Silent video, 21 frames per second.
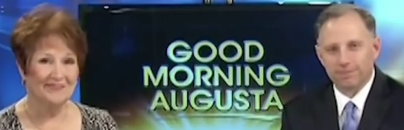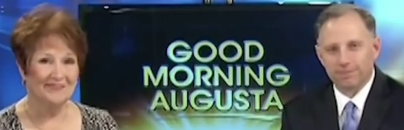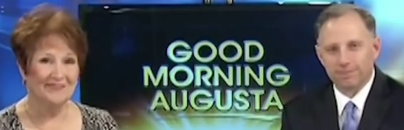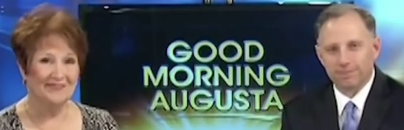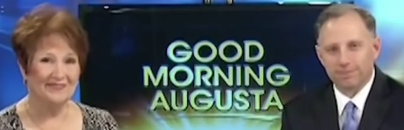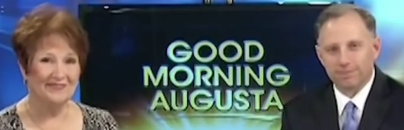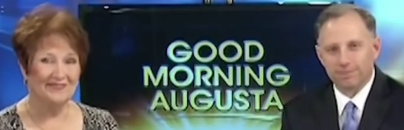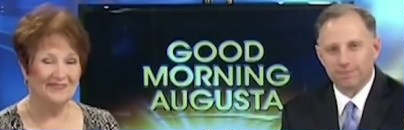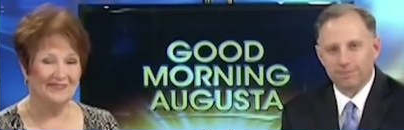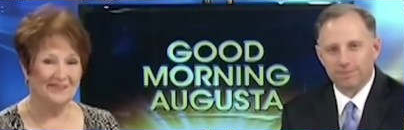
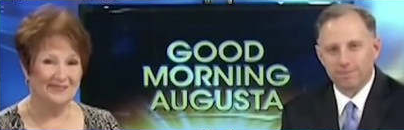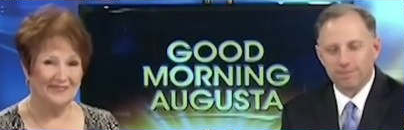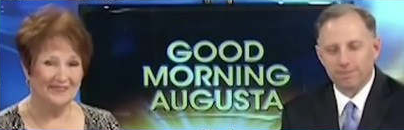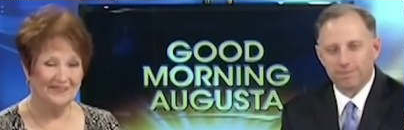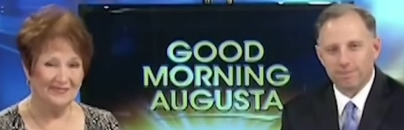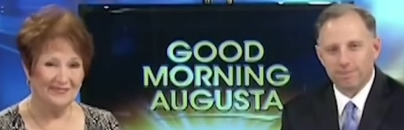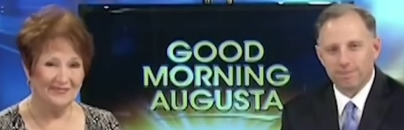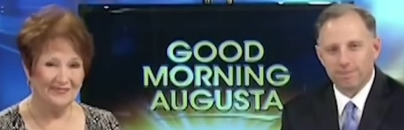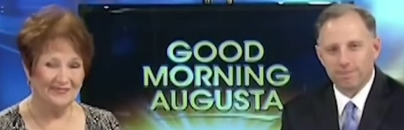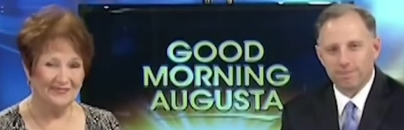
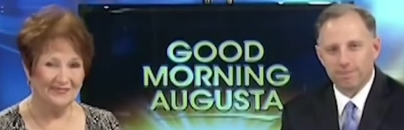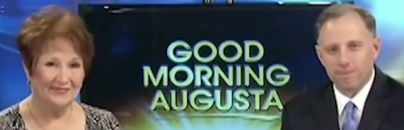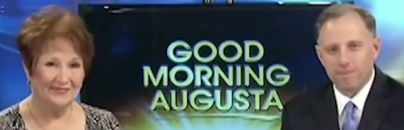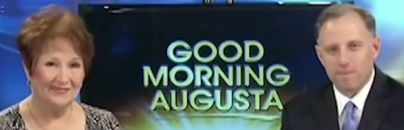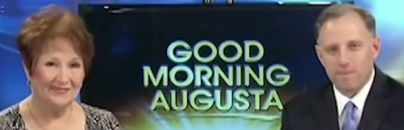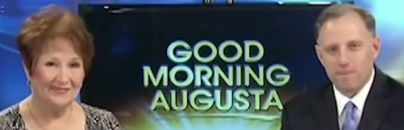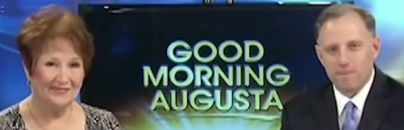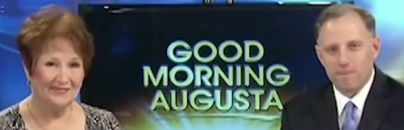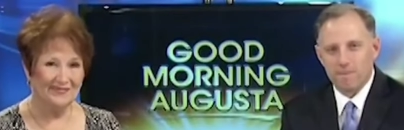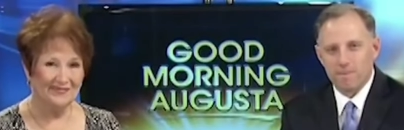
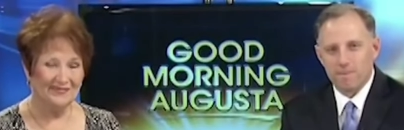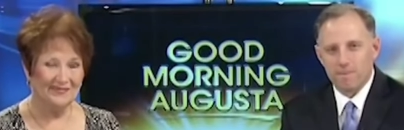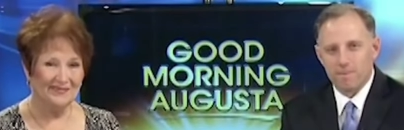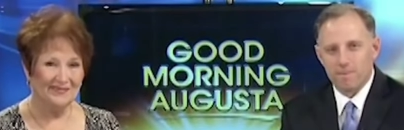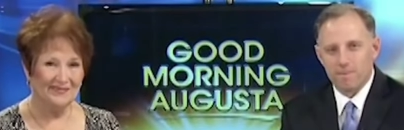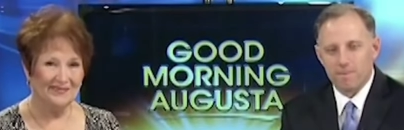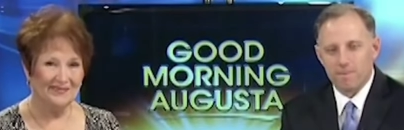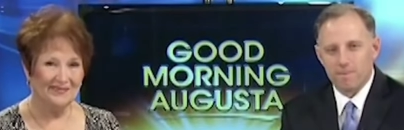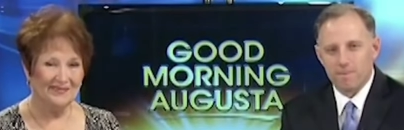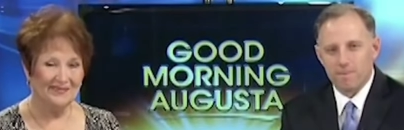
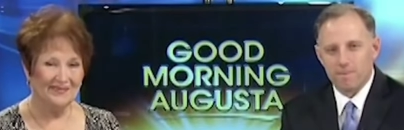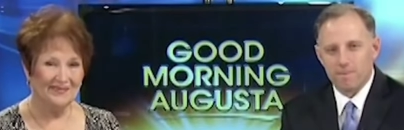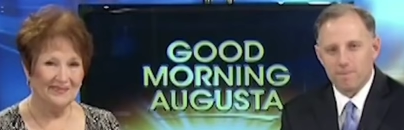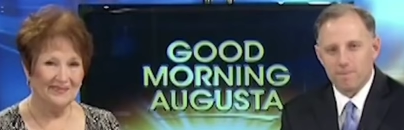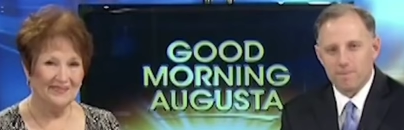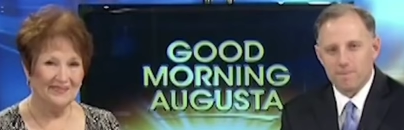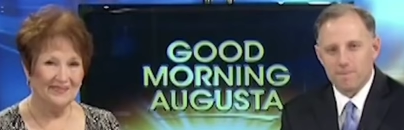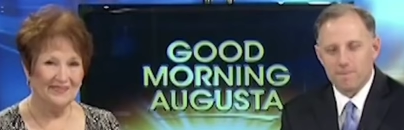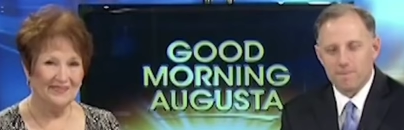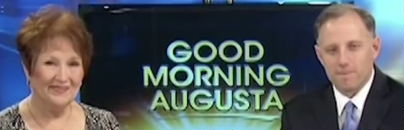
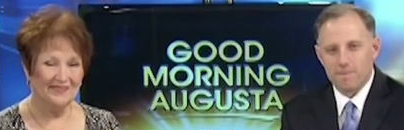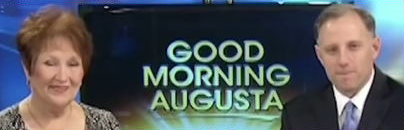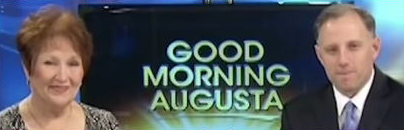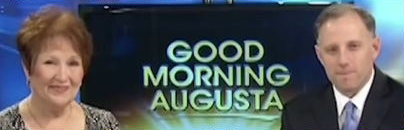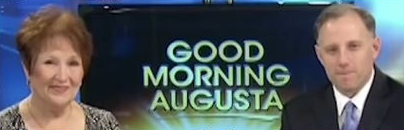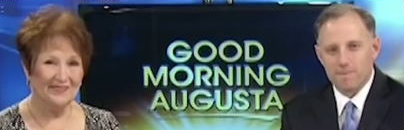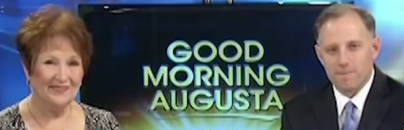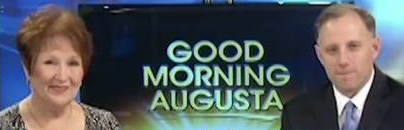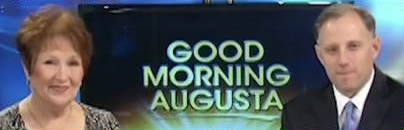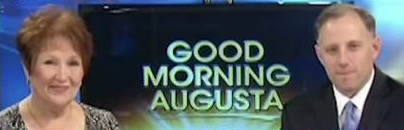
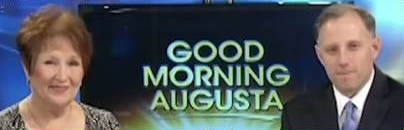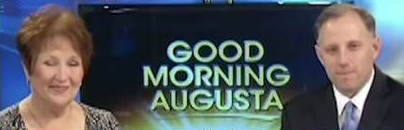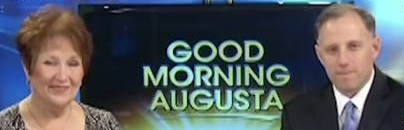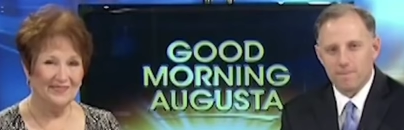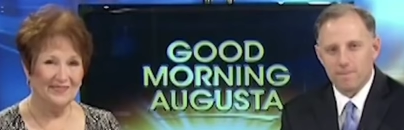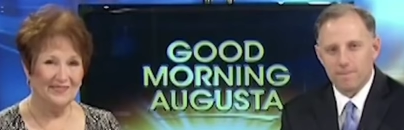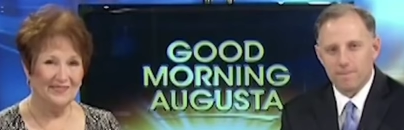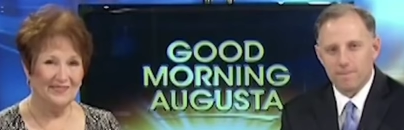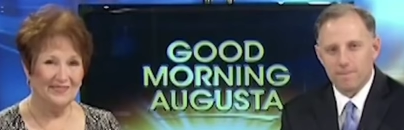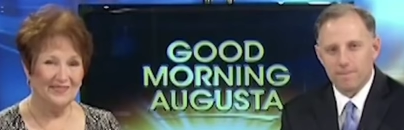
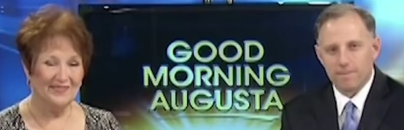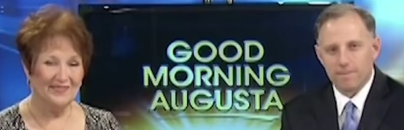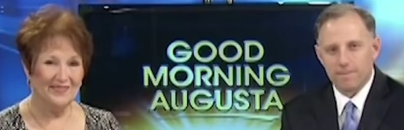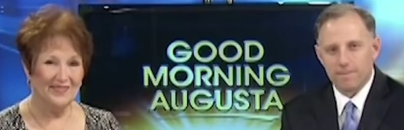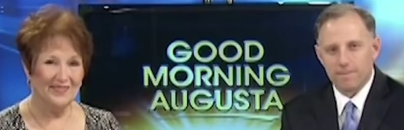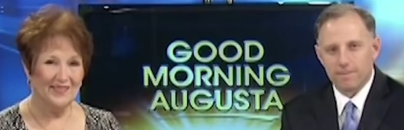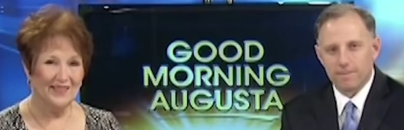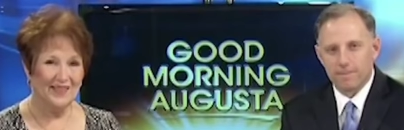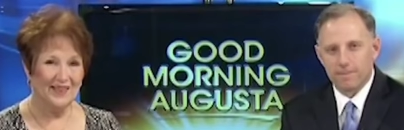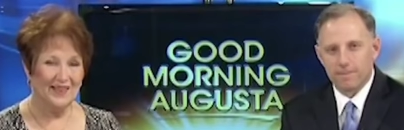
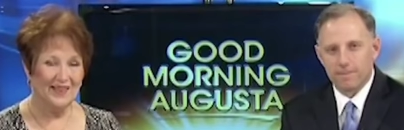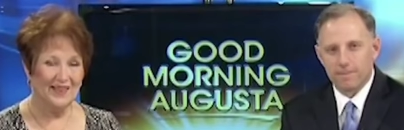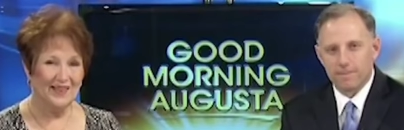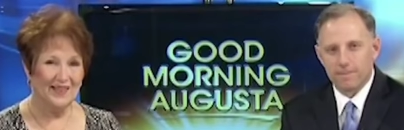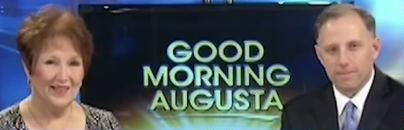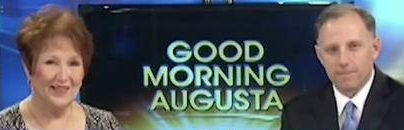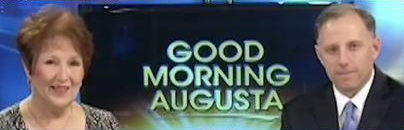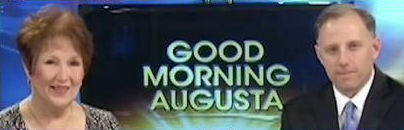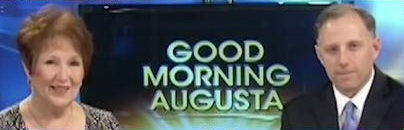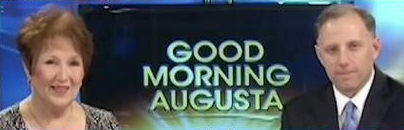
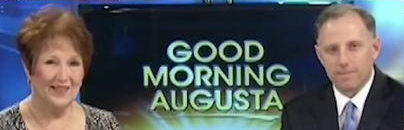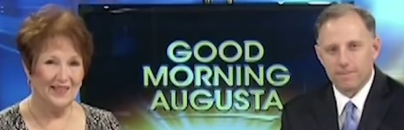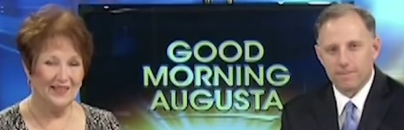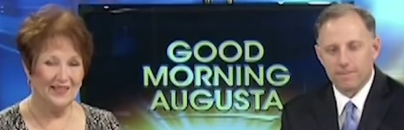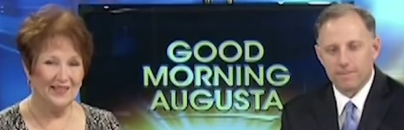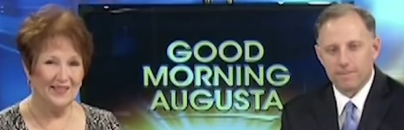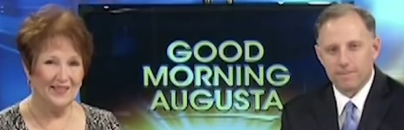(silence)